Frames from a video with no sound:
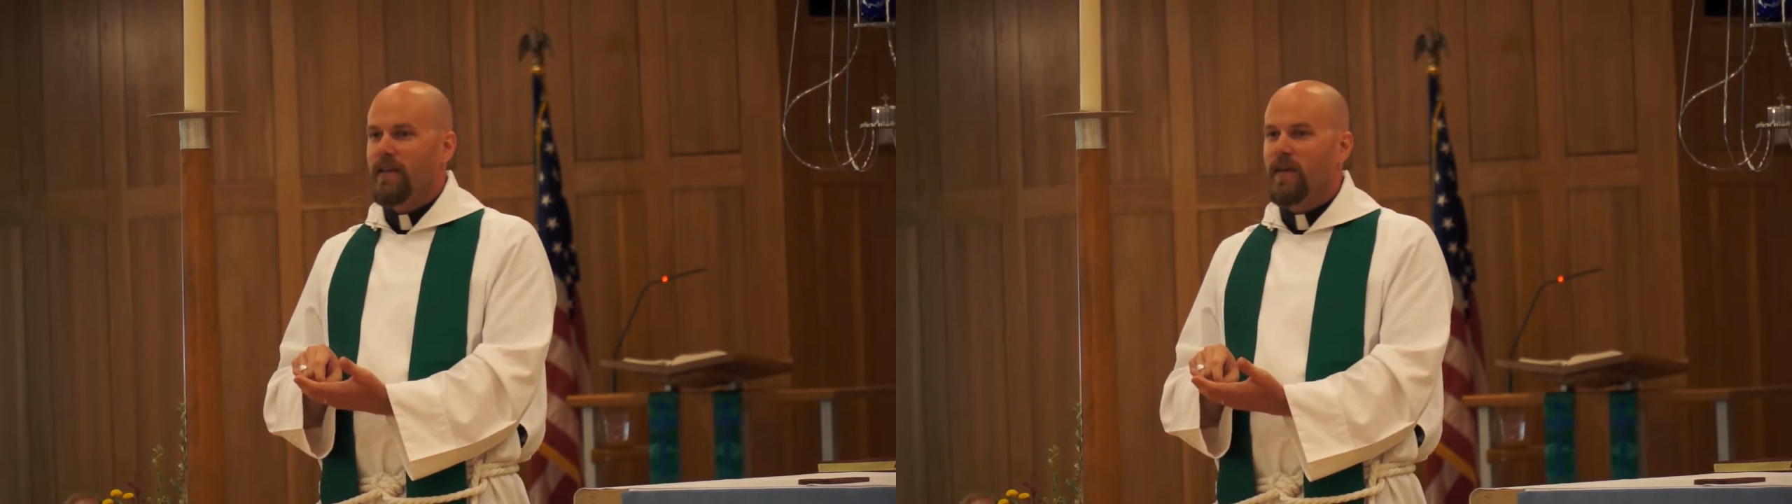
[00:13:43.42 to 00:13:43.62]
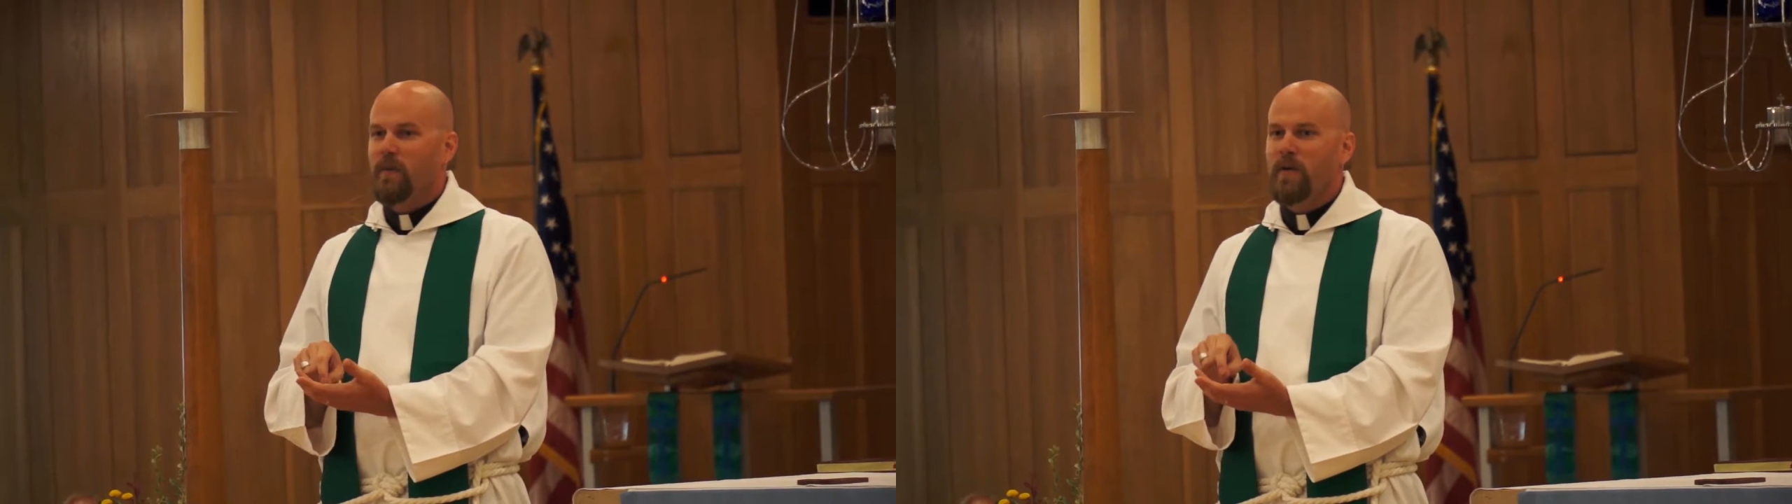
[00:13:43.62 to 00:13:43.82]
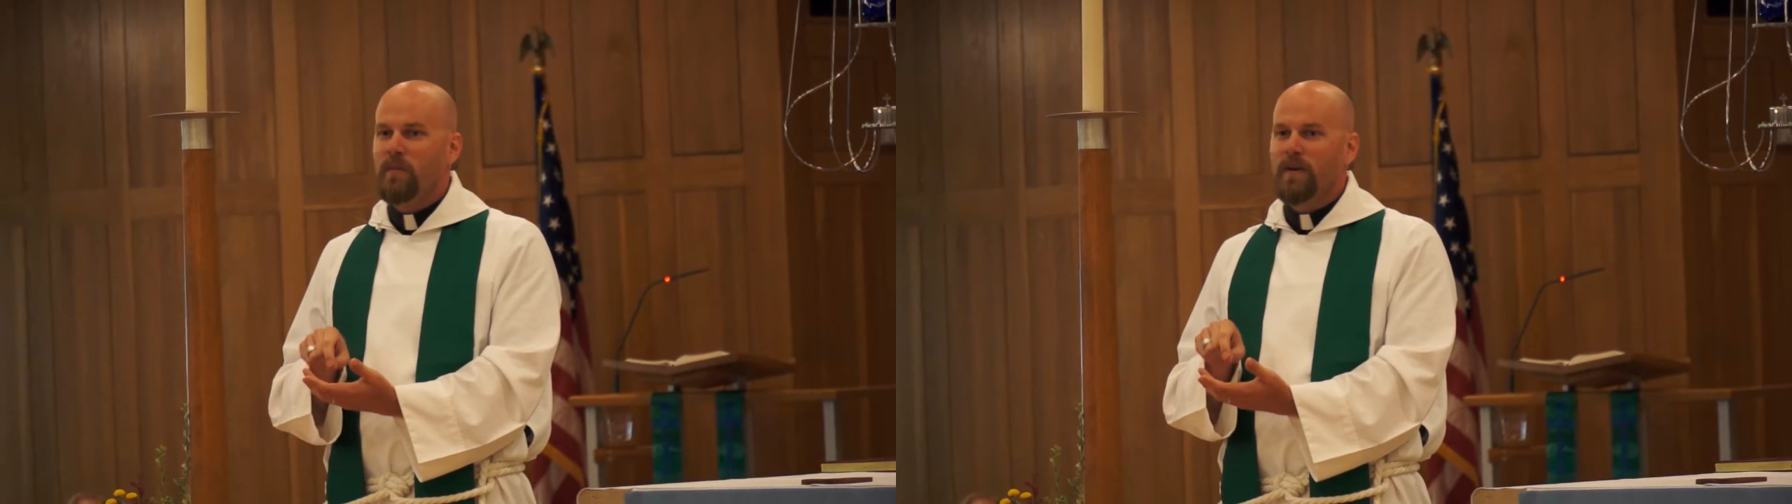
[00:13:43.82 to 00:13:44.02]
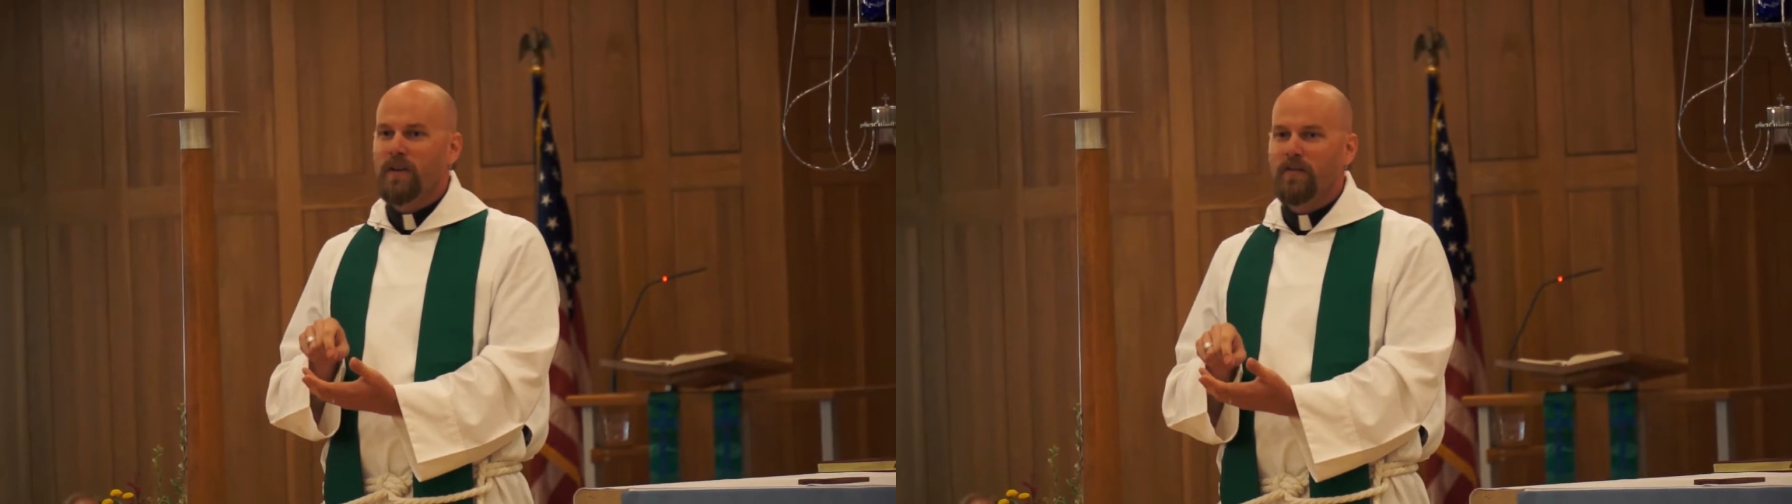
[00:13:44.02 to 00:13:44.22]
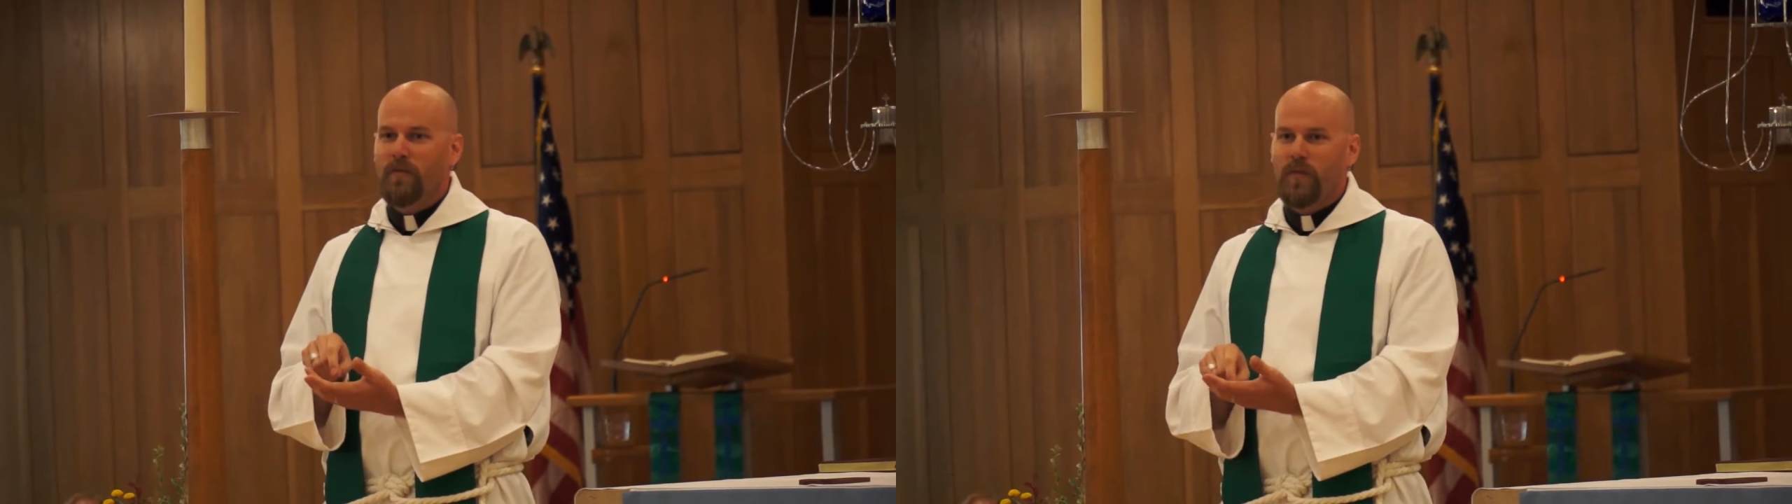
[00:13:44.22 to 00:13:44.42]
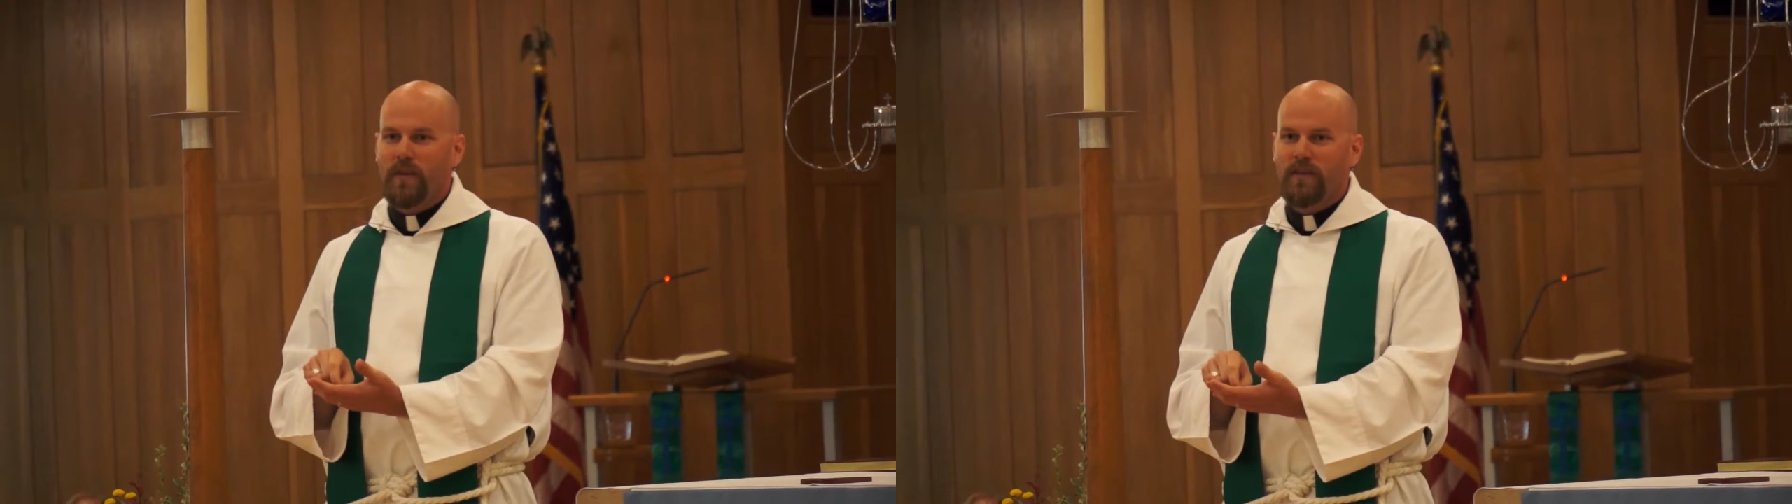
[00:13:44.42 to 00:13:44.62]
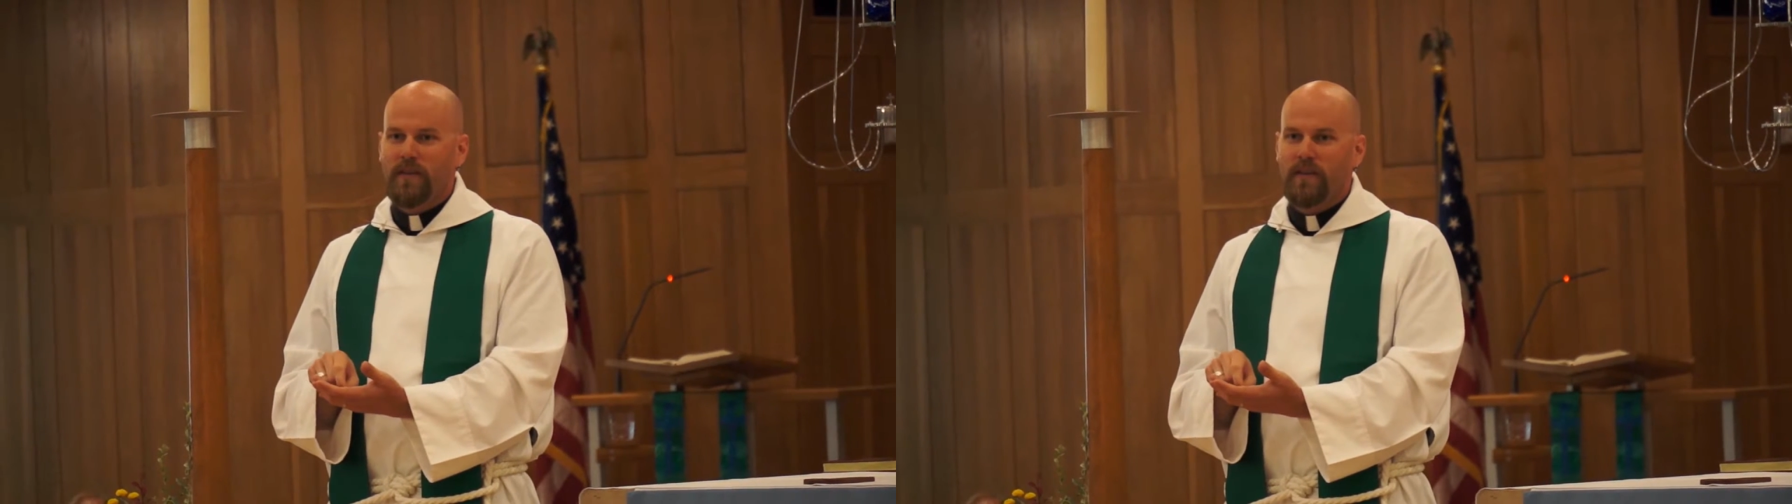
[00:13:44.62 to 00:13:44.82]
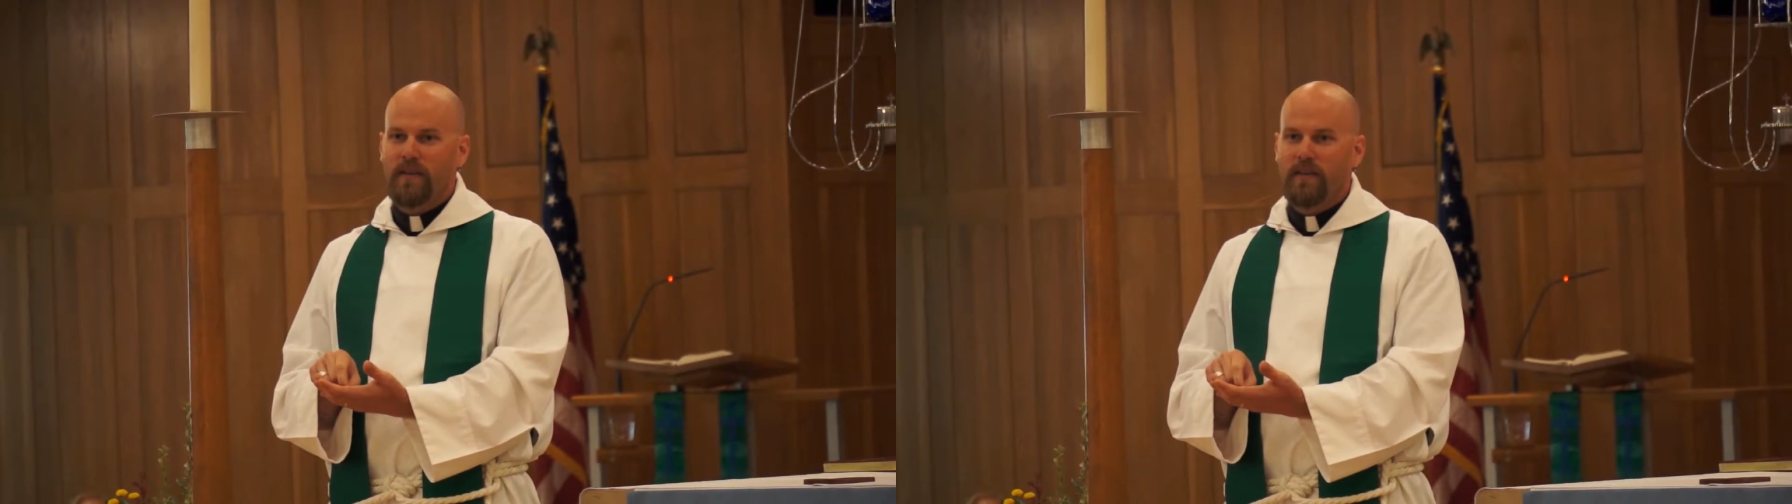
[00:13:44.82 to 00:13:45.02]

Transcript: And when we're confronted,